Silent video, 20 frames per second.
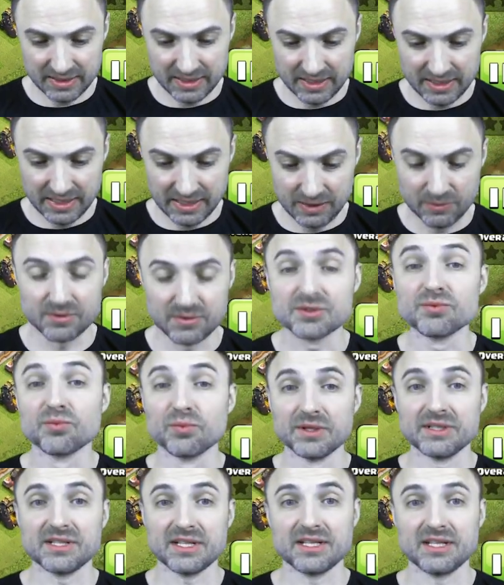it was
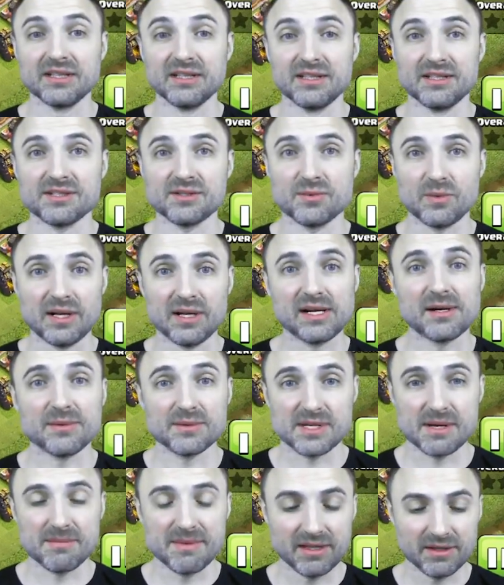ridiculous while I
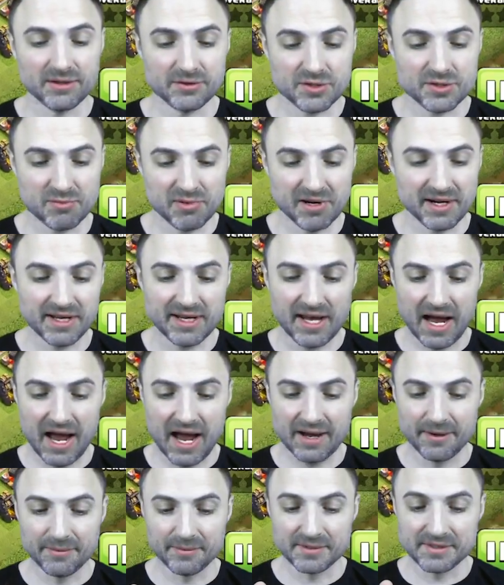was on my lunch break.
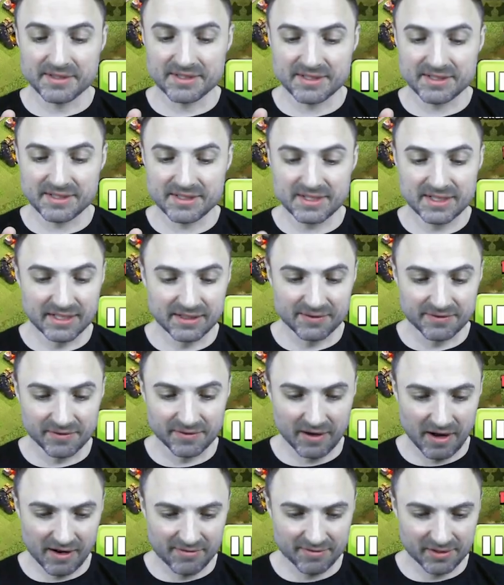I was sitting
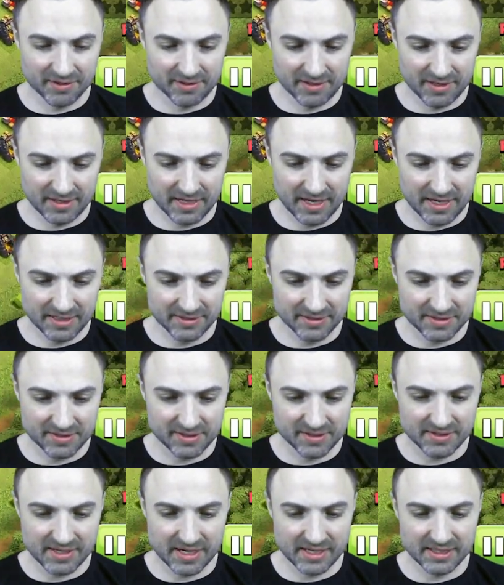forever, and I just
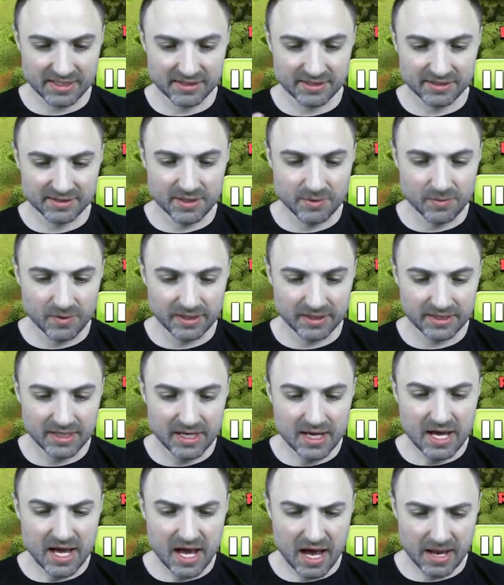decided, you know what?
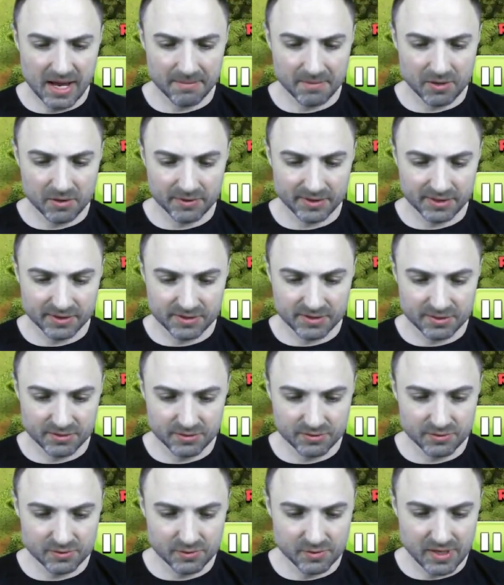I'm going
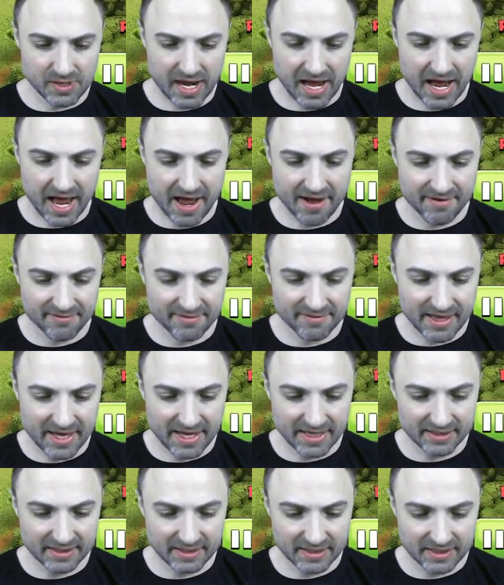to have
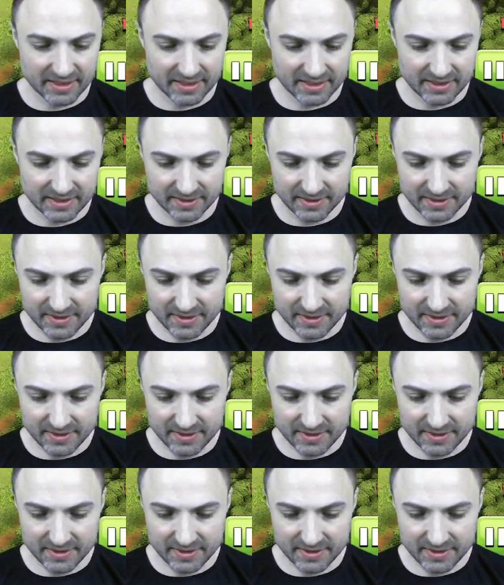that.